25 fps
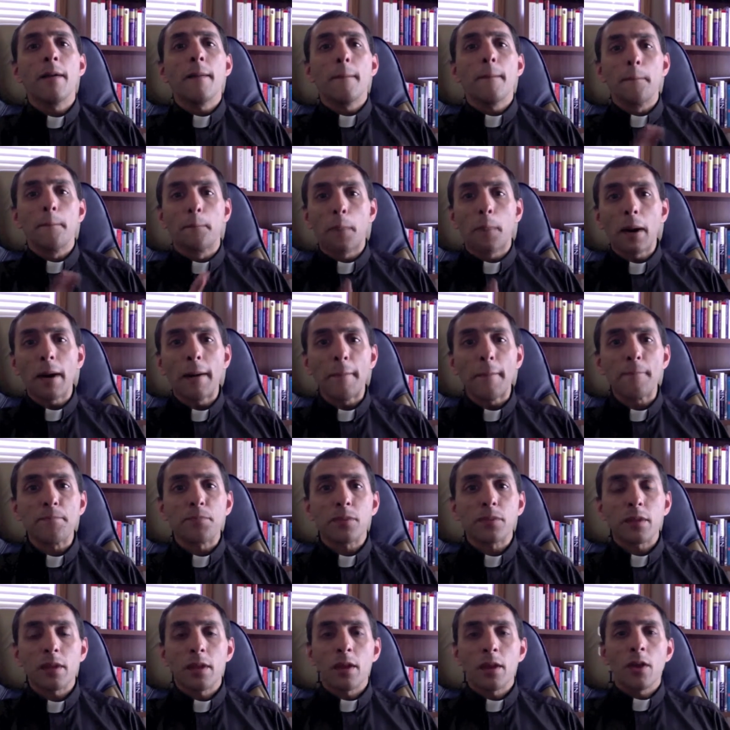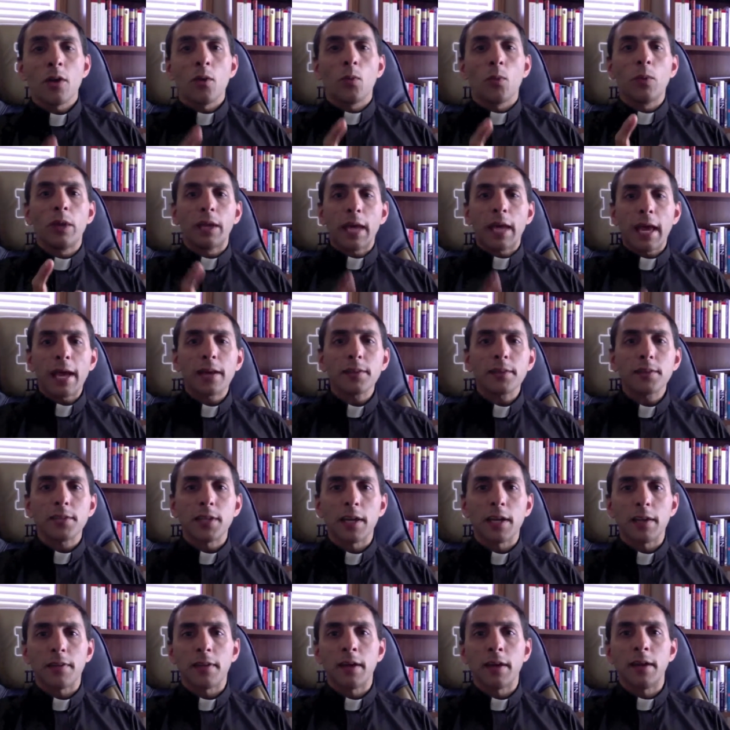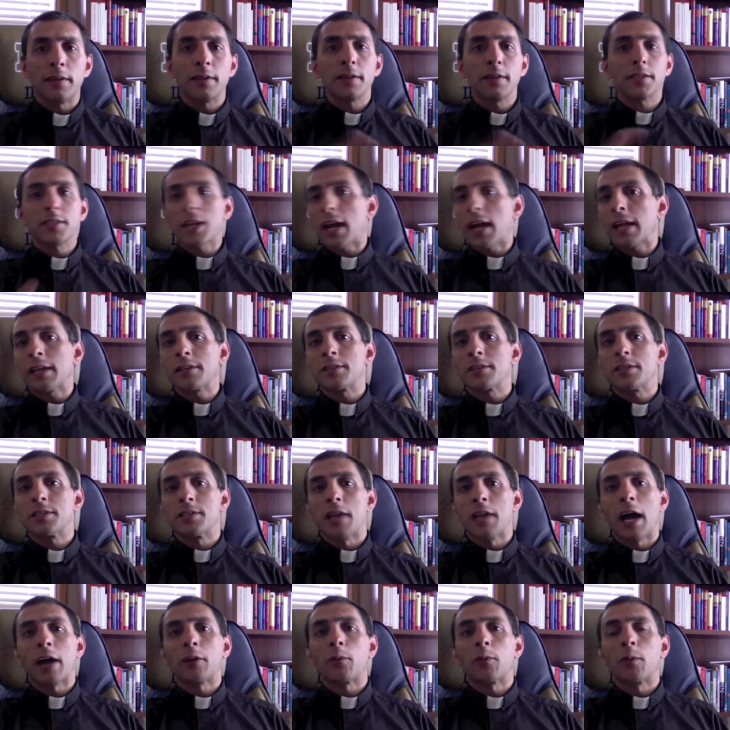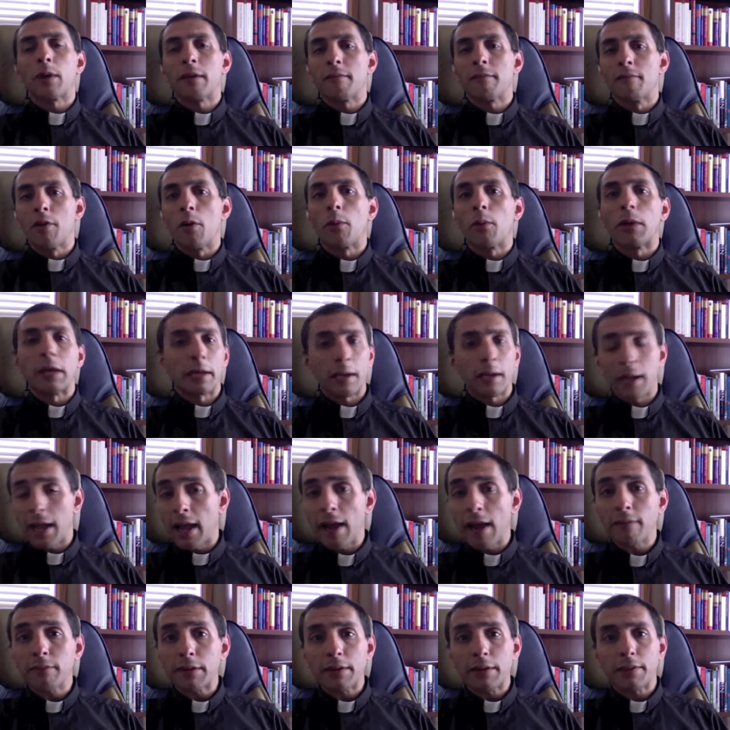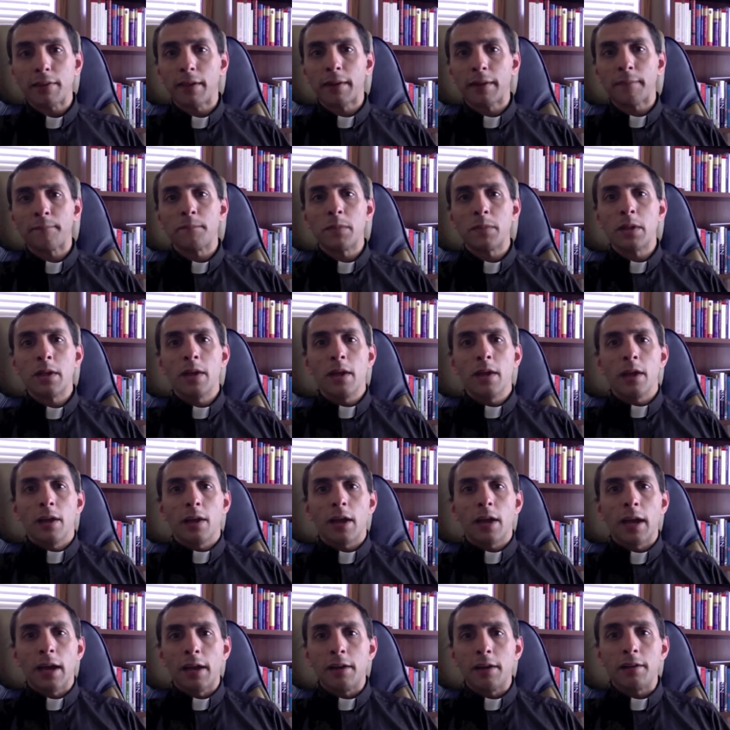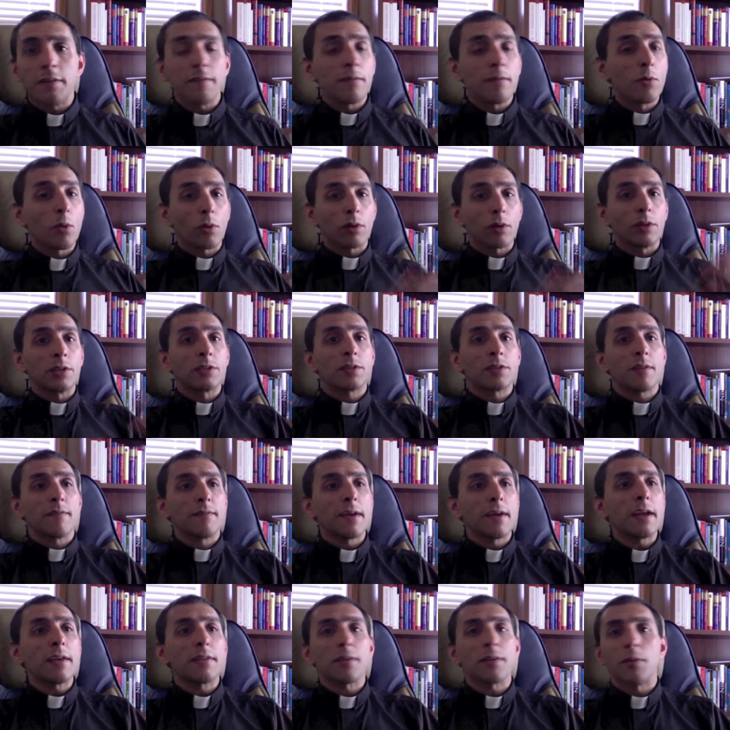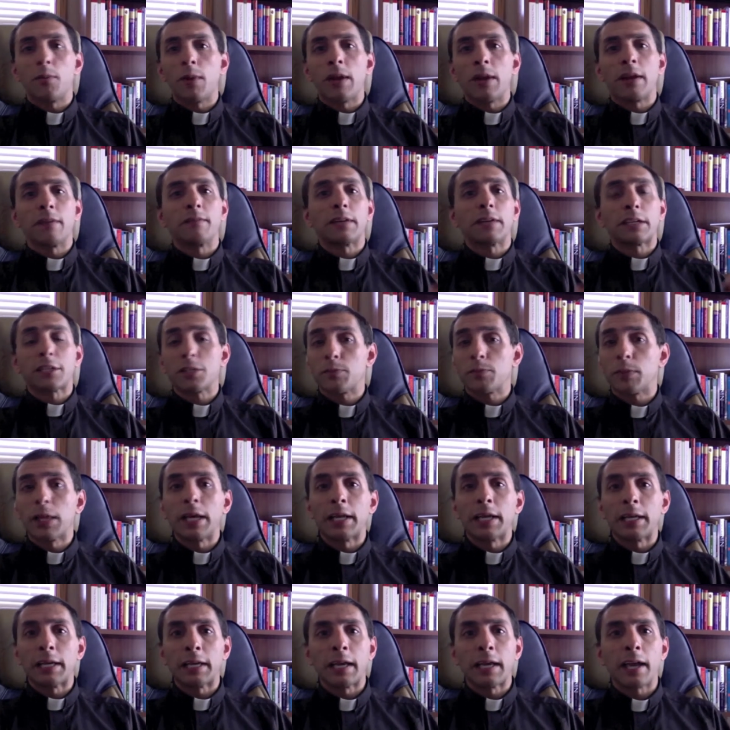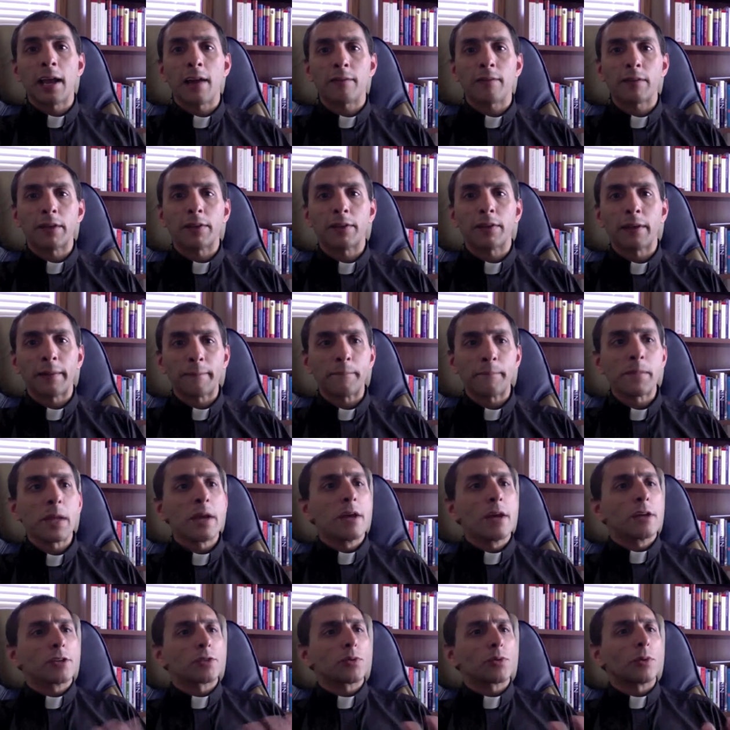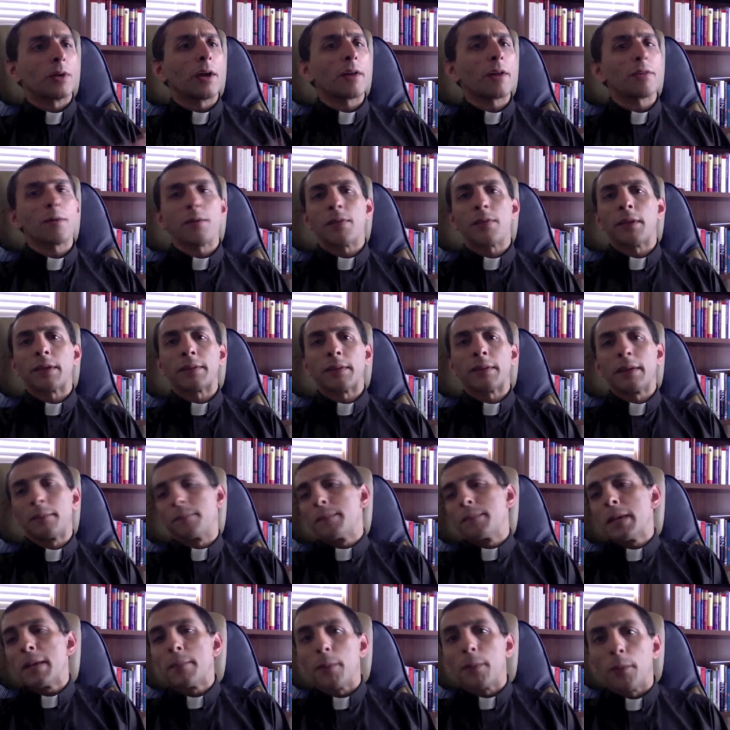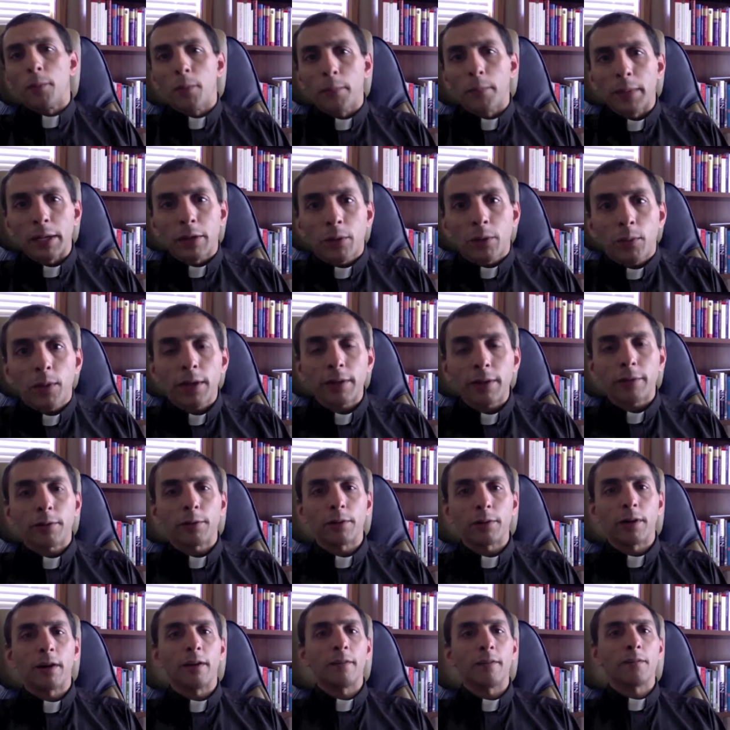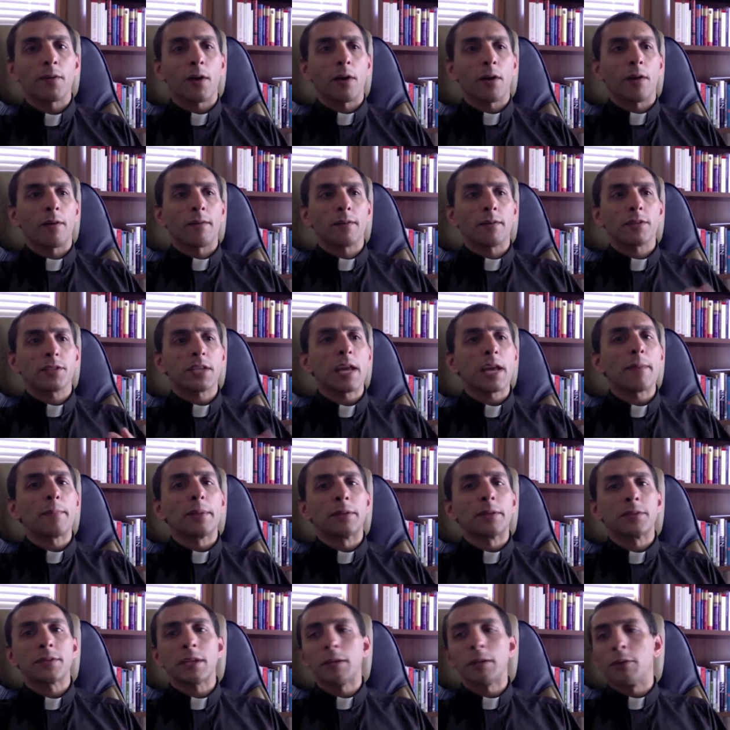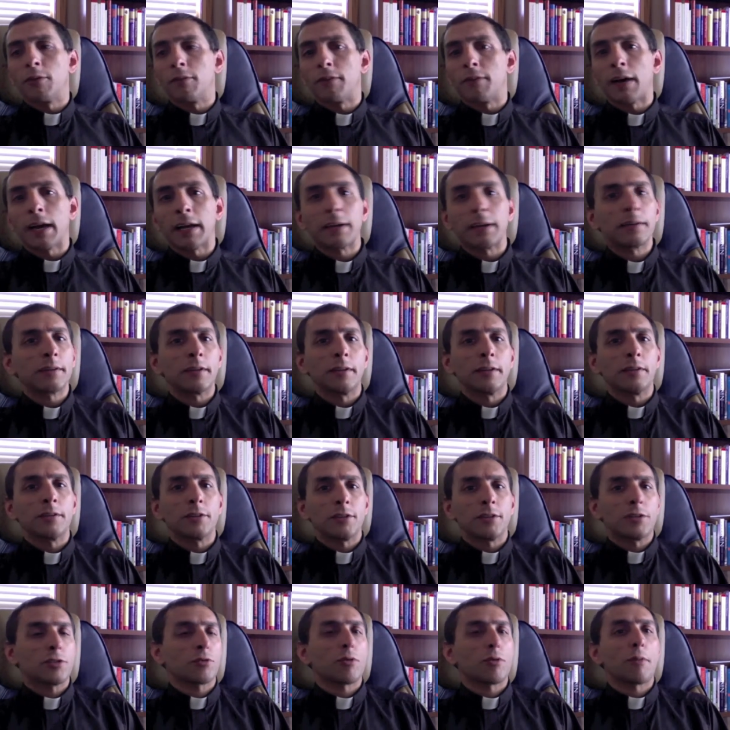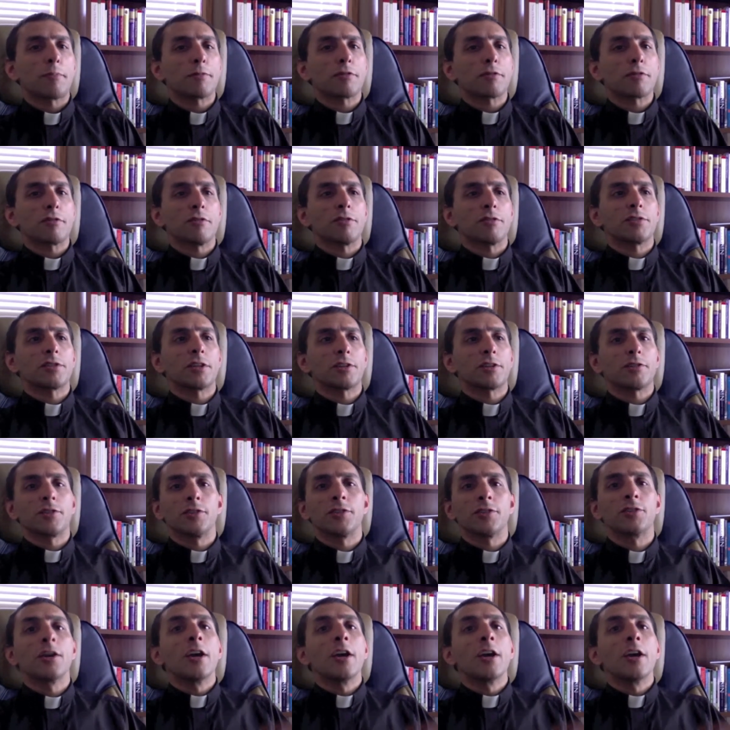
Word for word: But we can say that science is not a way of knowing everything. And nor is faith a way of explaining everything. So, another thing that people will be critical of are statements that you'll find in the scripture, such as